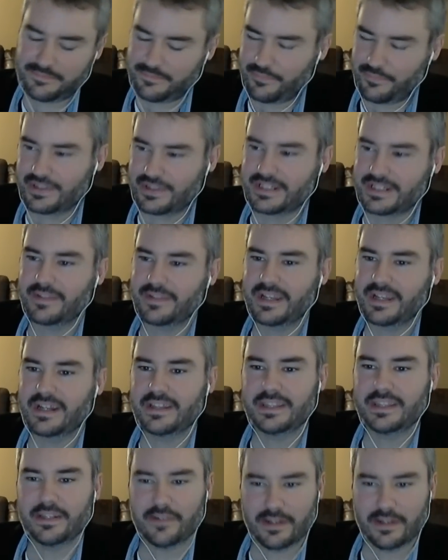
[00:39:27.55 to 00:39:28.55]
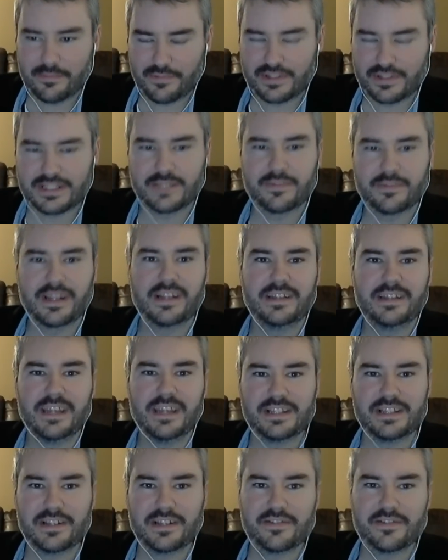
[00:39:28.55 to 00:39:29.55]
put something on Ethereum, put something on
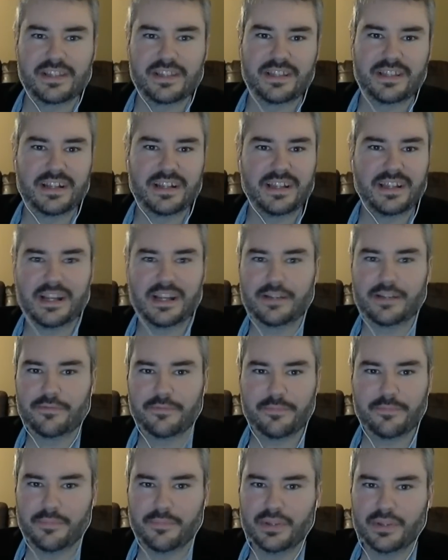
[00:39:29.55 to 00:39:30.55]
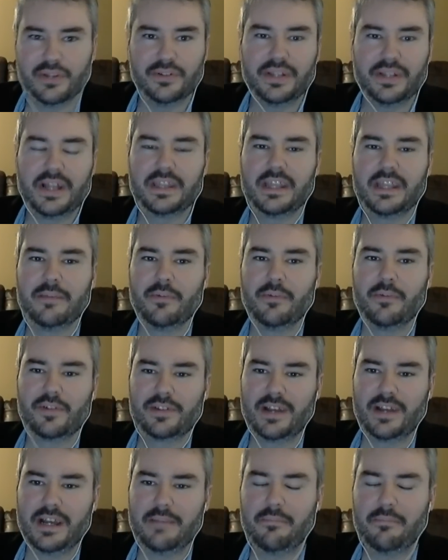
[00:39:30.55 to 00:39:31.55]
Tezos, and then kind of build on them over
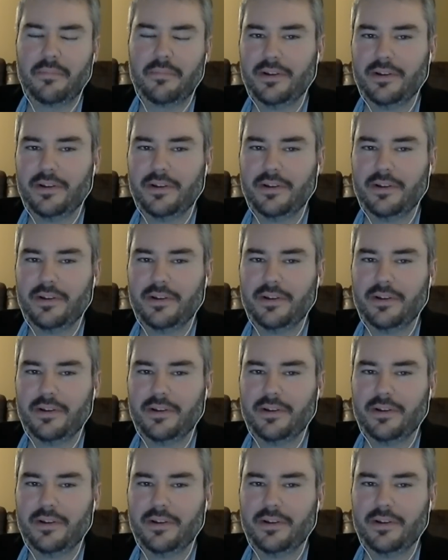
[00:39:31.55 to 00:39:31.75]
time.